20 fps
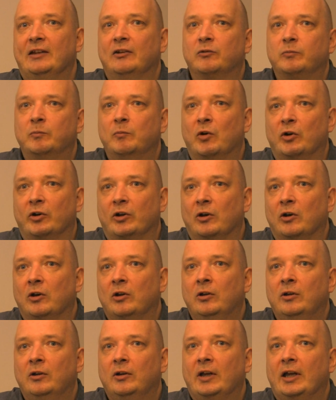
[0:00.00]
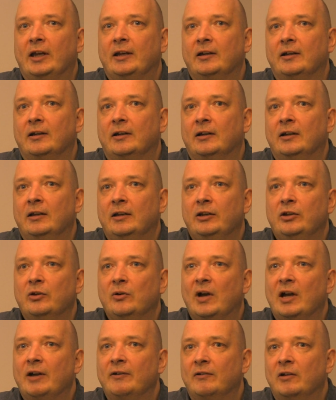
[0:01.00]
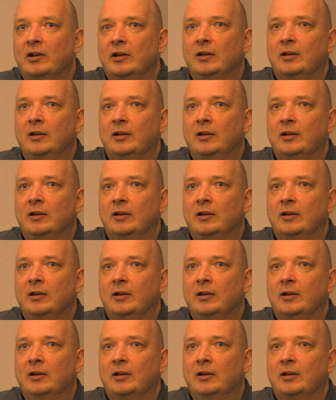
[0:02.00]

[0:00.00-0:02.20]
of model and you have